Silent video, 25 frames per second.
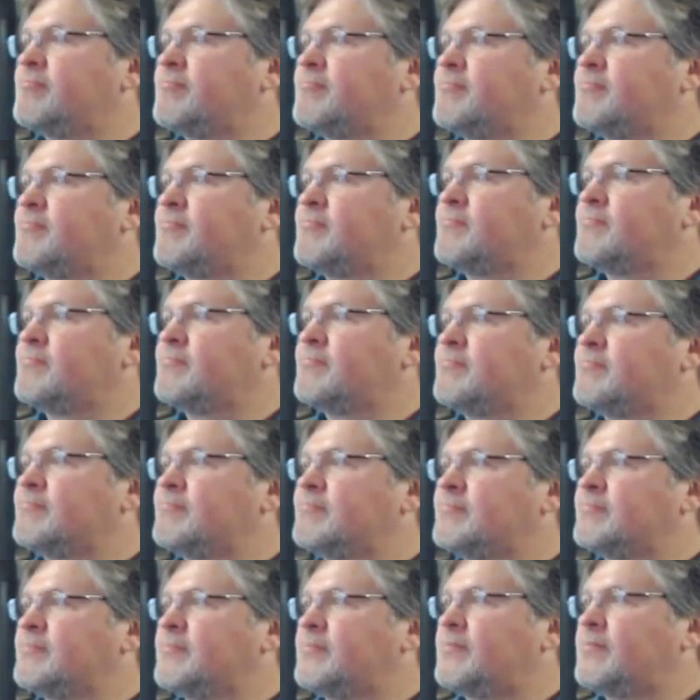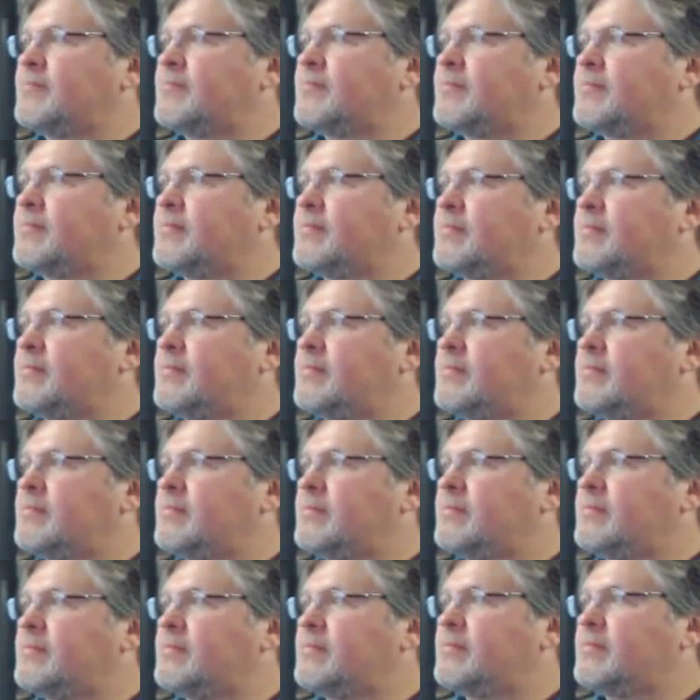
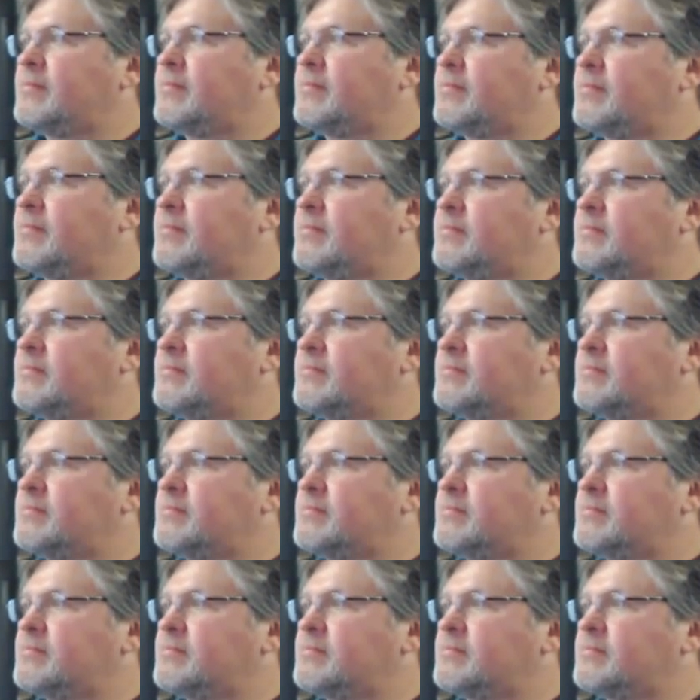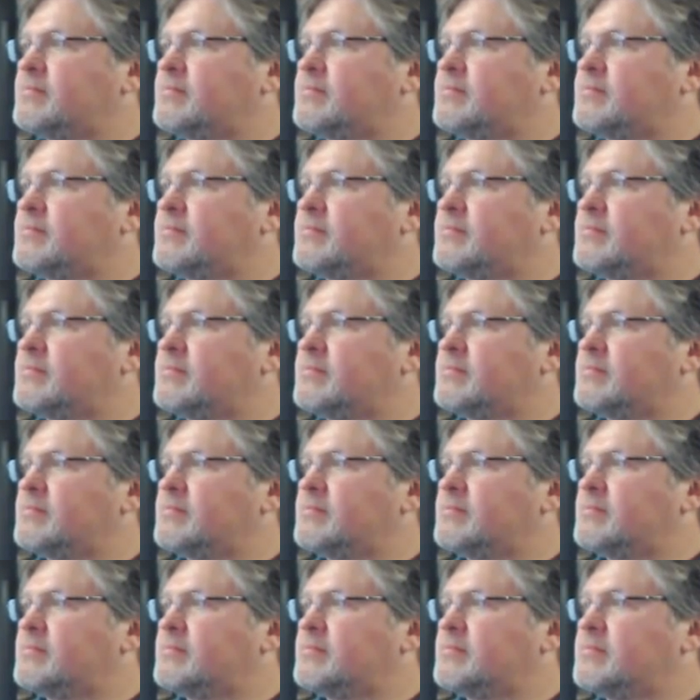
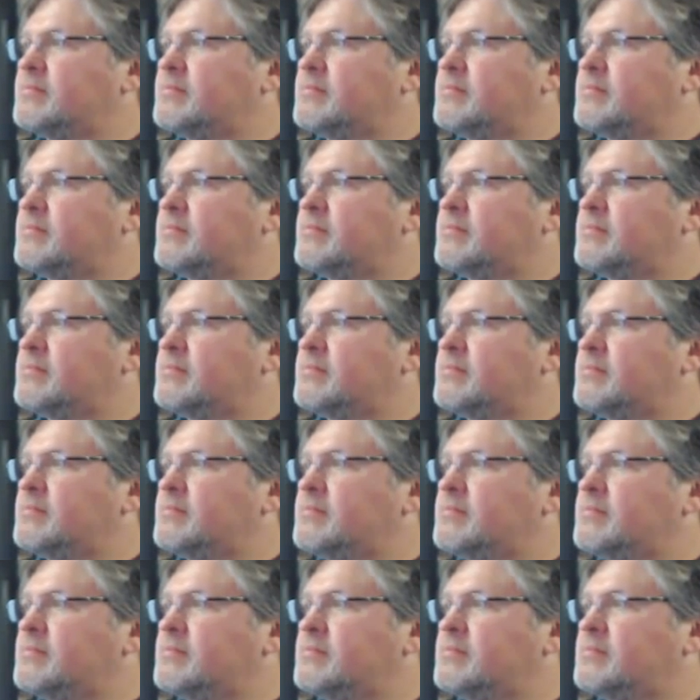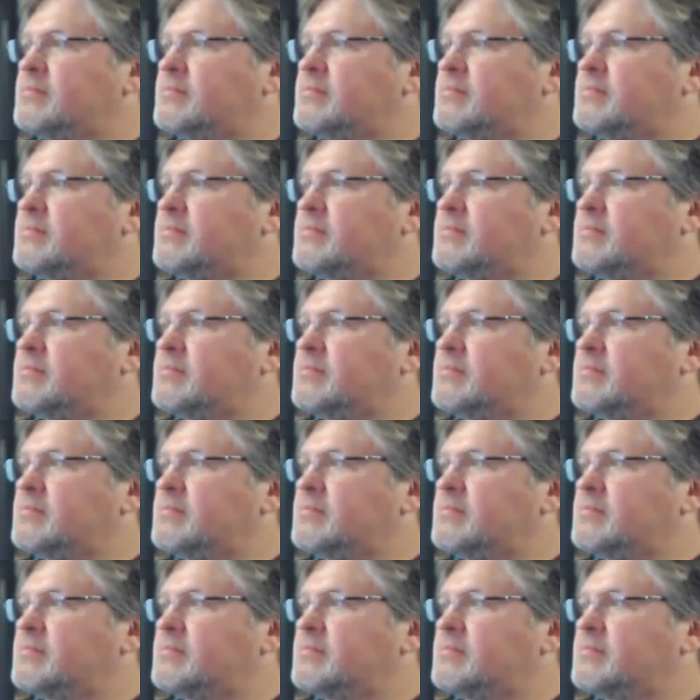No words are spoken by the person on screen.